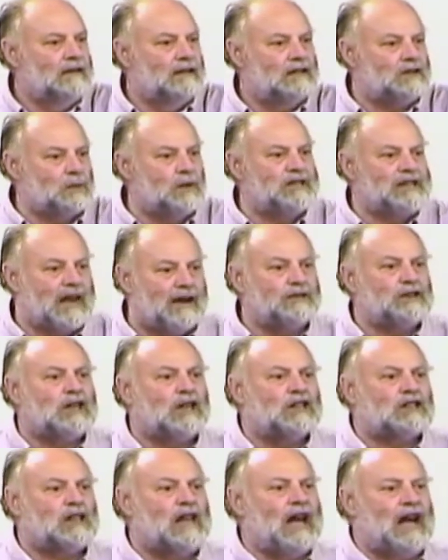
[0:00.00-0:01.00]
That's what David
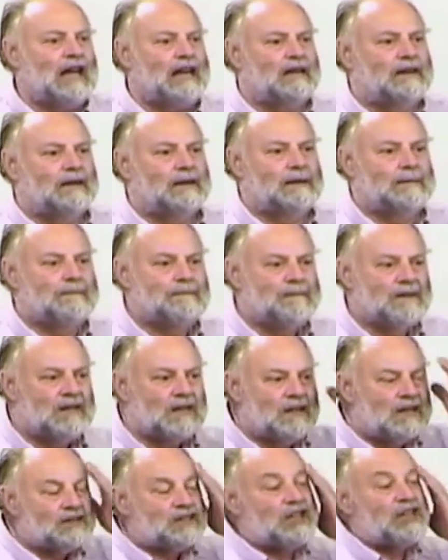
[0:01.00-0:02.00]
looked like.
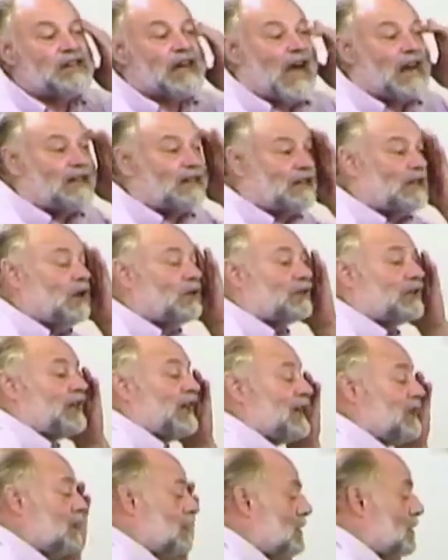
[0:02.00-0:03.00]
So you got a
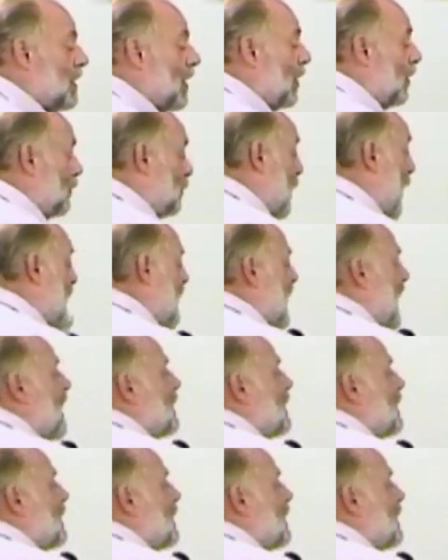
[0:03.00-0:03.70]
13 year old red